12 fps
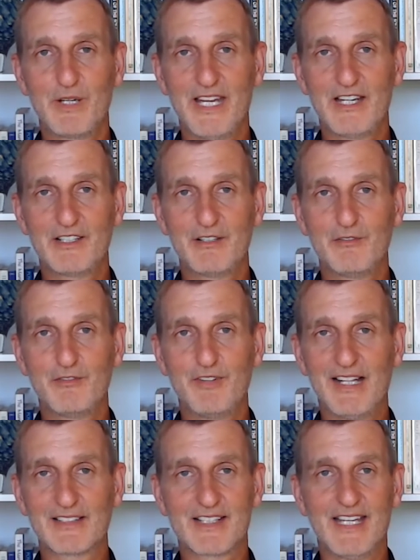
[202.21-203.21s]
where you
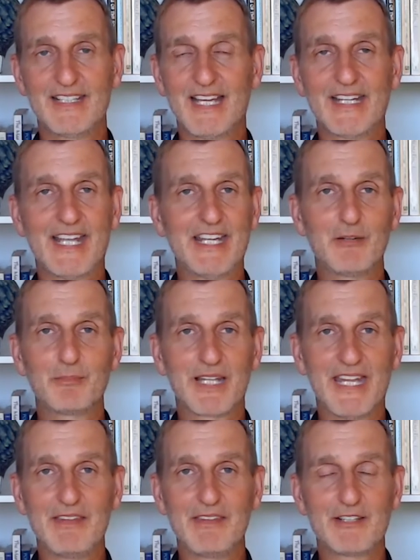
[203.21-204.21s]
felt like I cannot
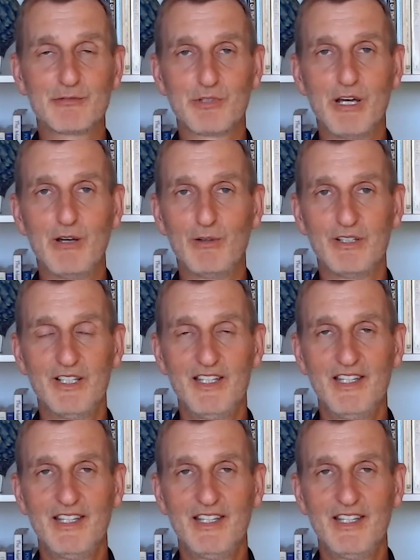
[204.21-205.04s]
play that role